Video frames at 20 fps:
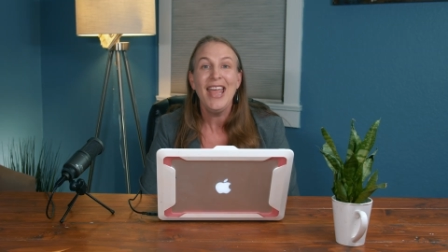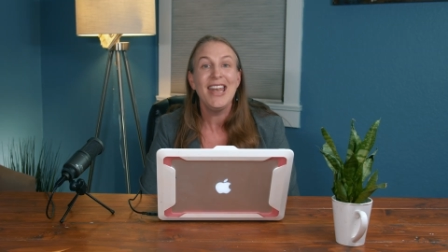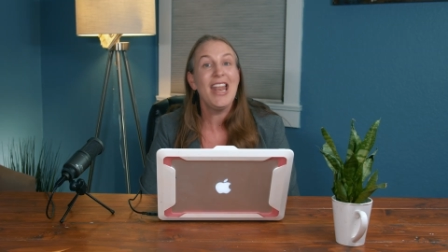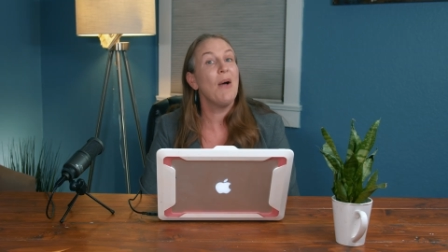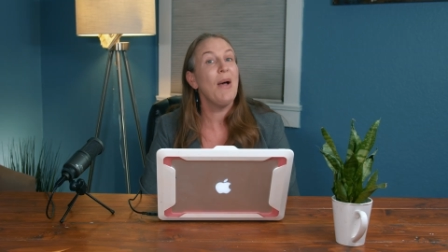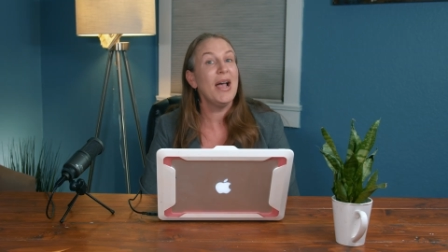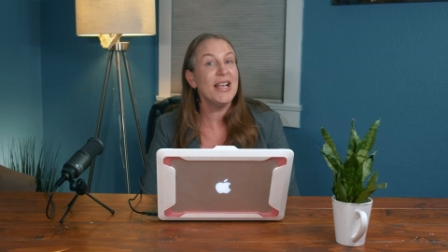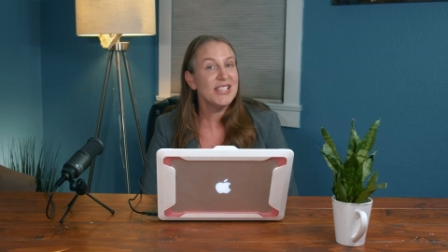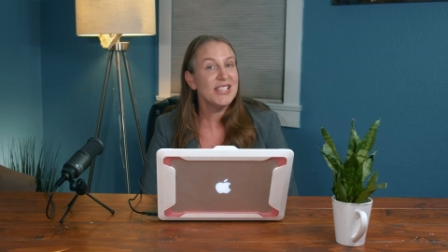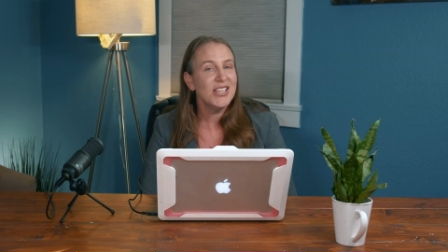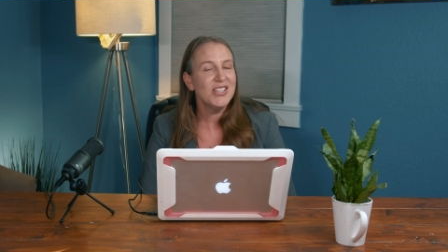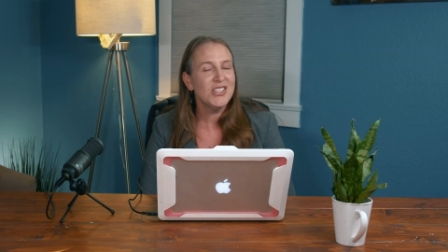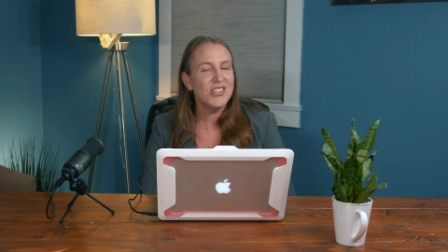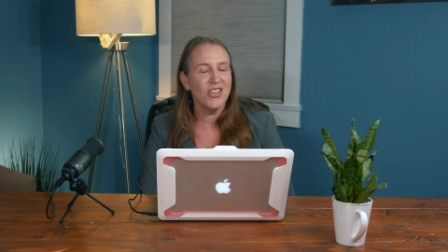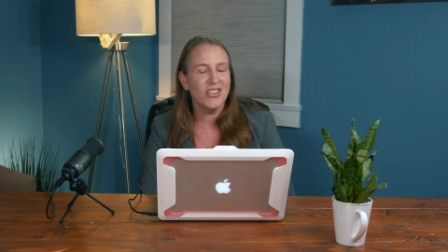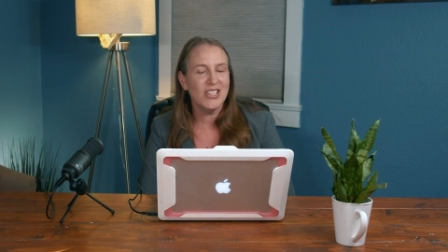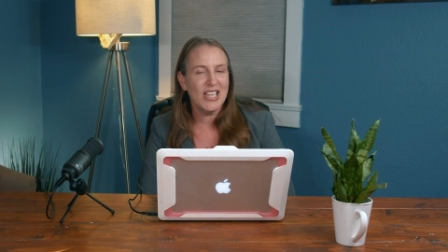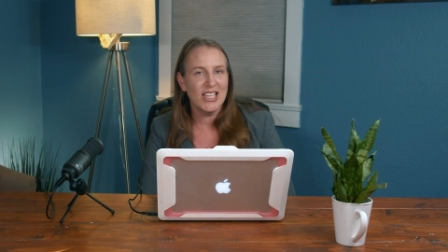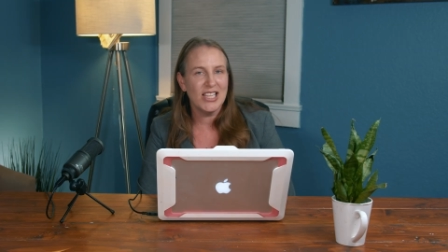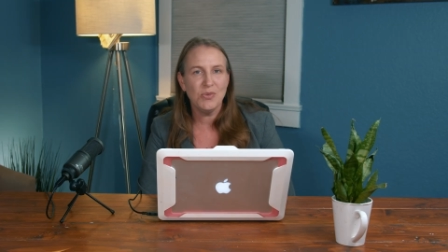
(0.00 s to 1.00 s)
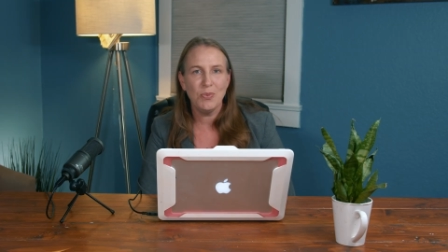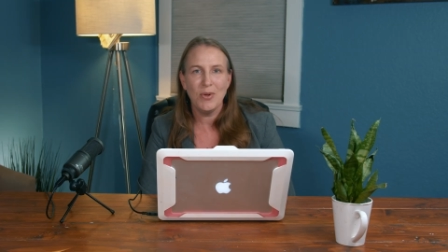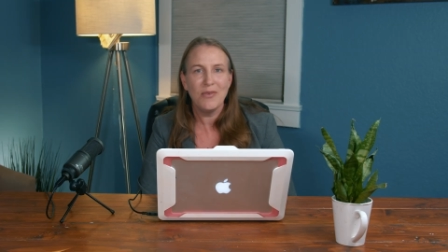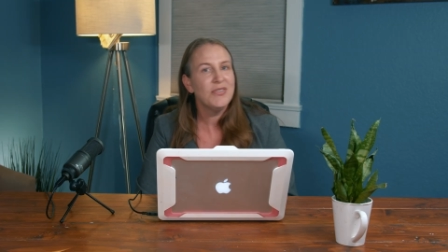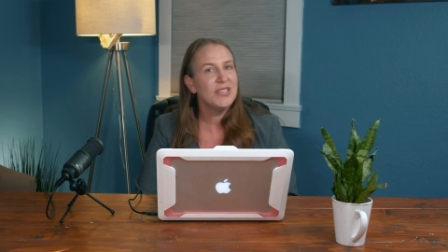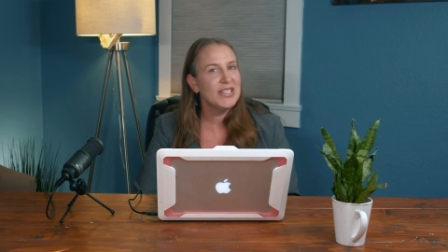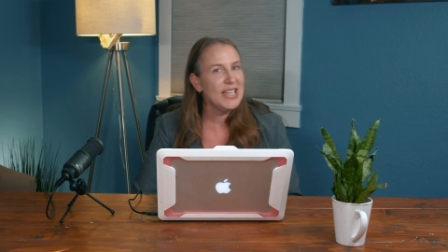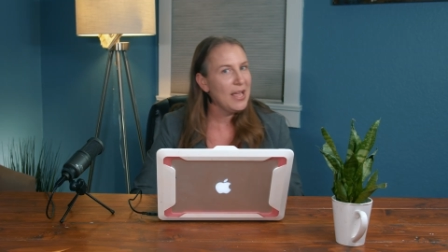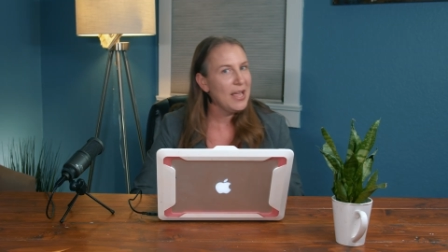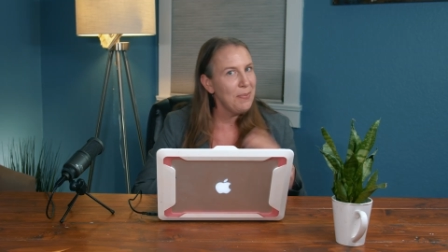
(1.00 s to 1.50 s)
Now, as consultants,
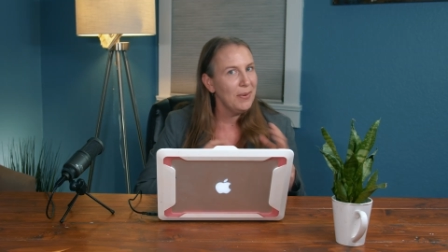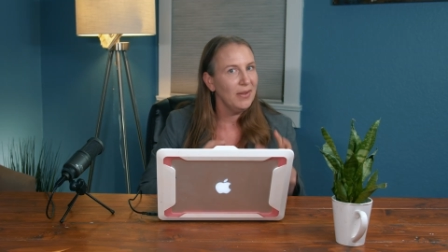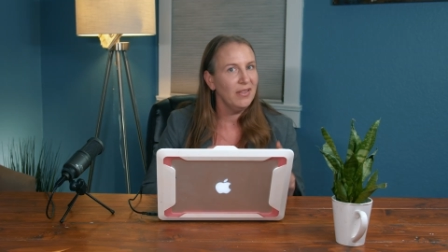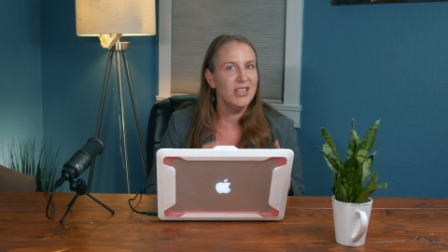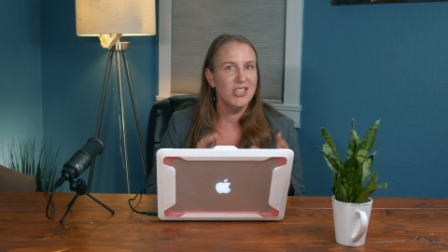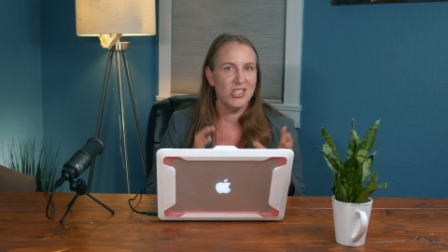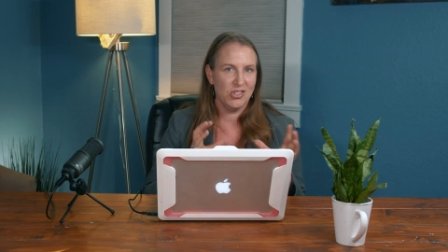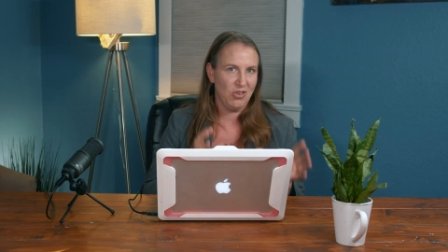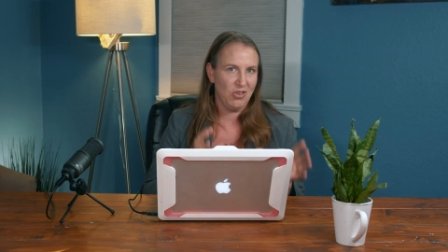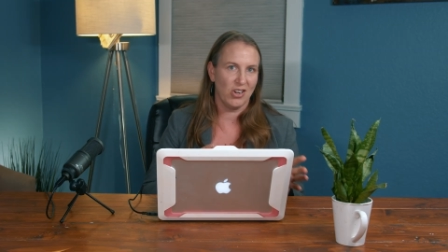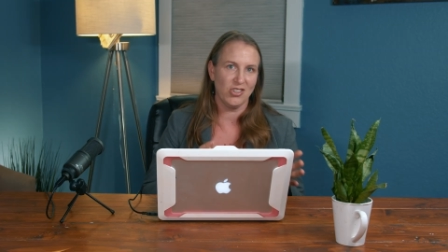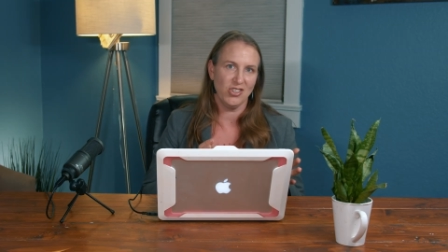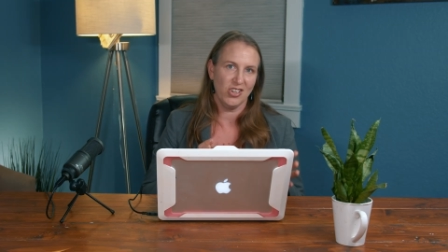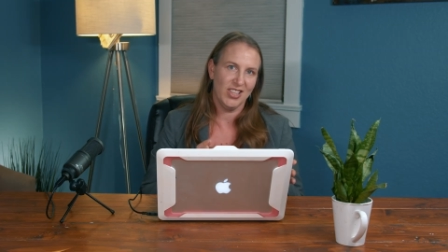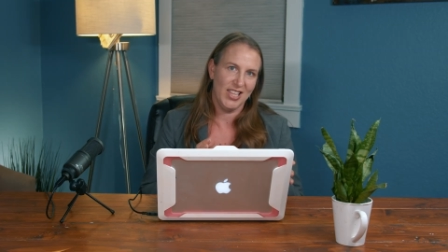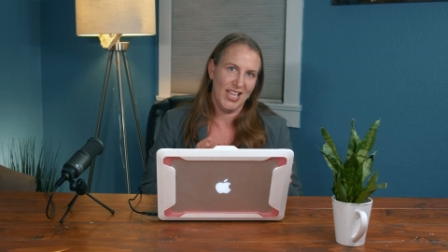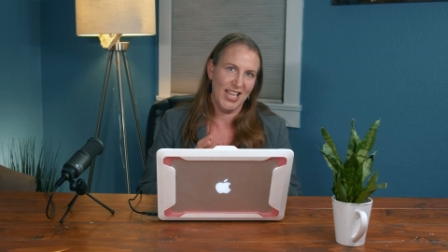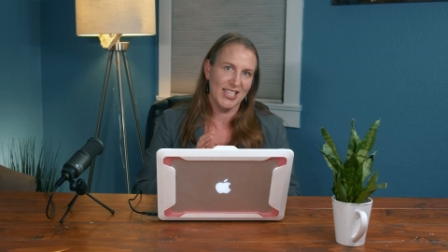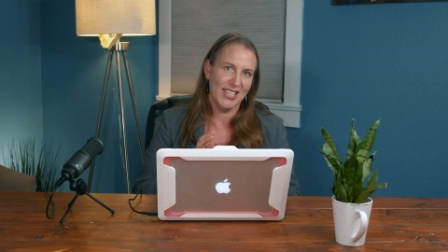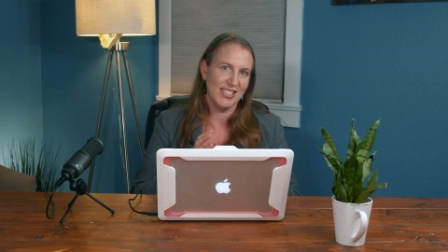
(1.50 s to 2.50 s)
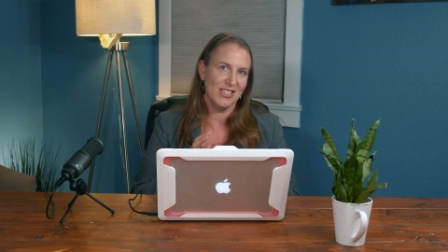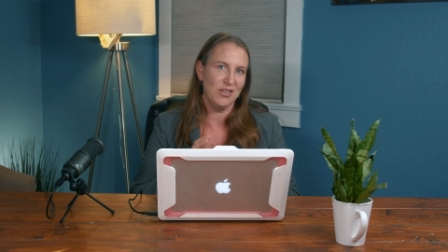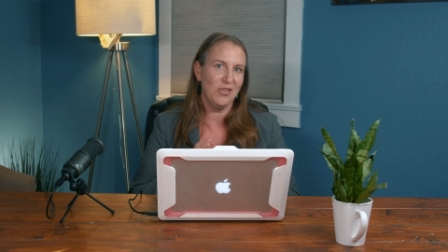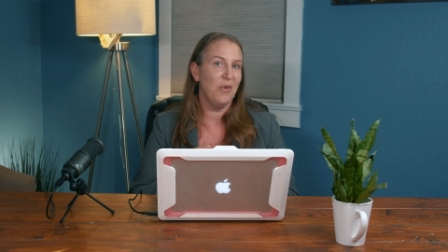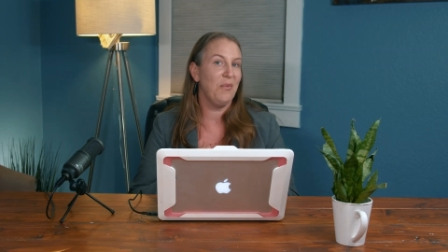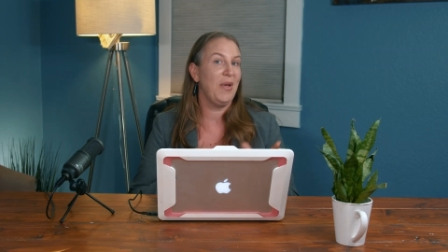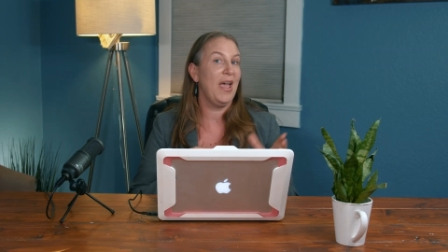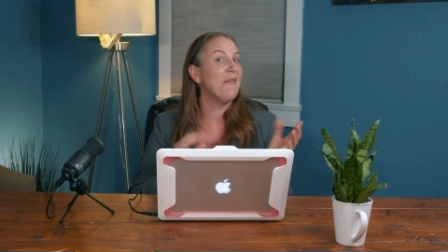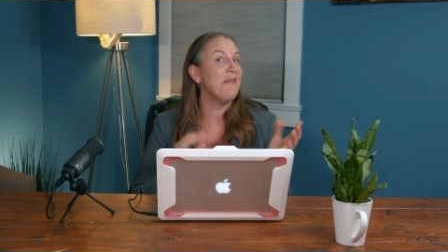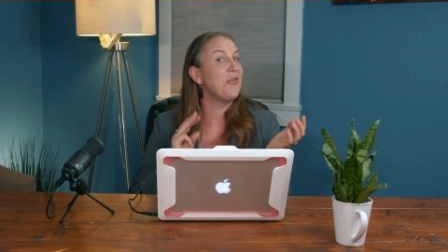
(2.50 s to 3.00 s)
we've typically structured this so
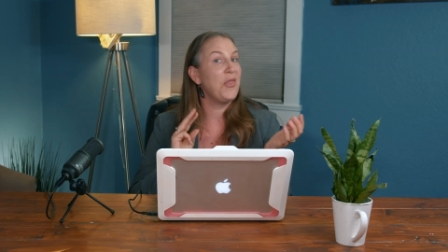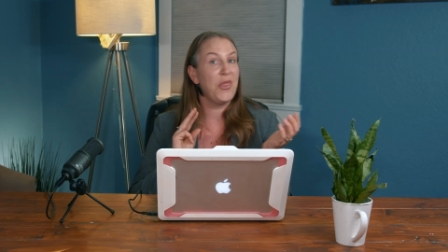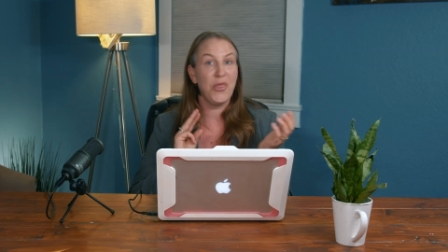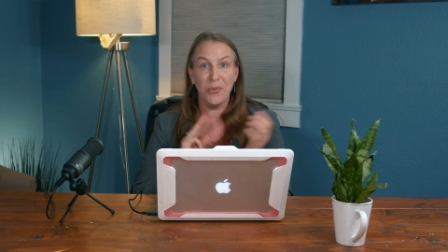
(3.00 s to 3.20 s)
that we have